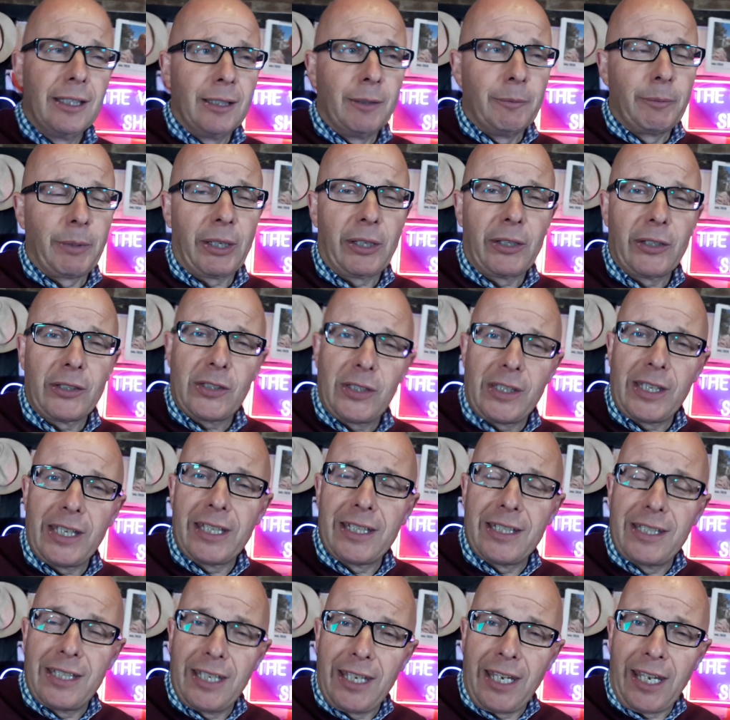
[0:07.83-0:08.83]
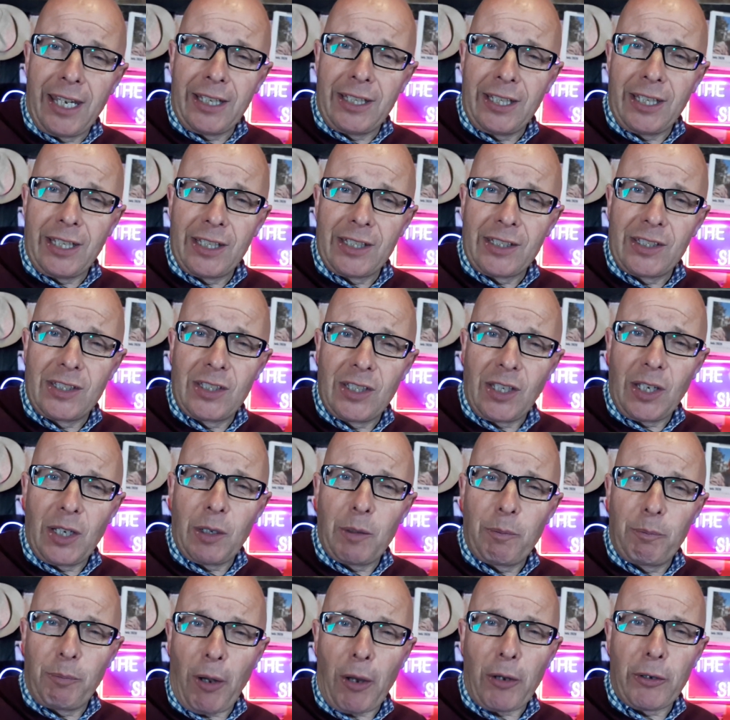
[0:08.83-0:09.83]
because the internet has
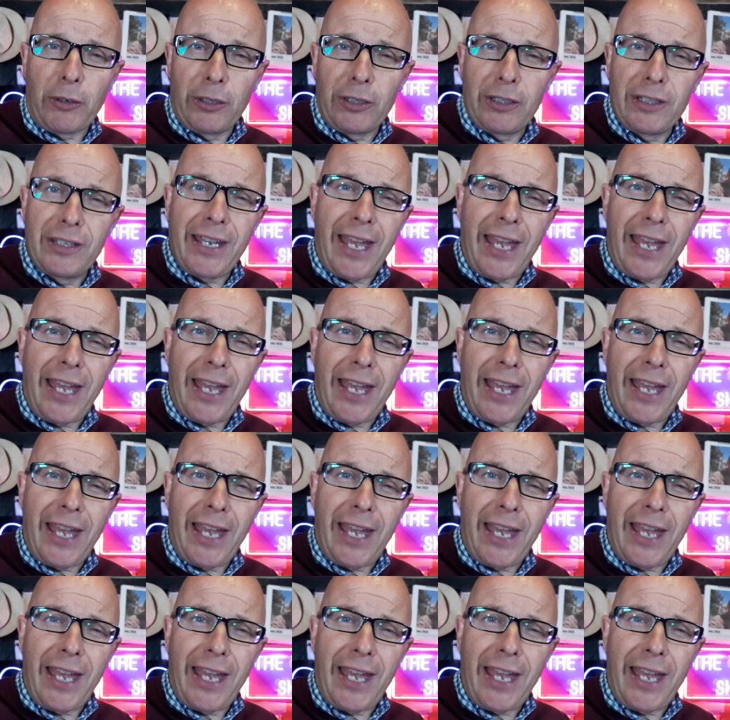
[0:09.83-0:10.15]
broken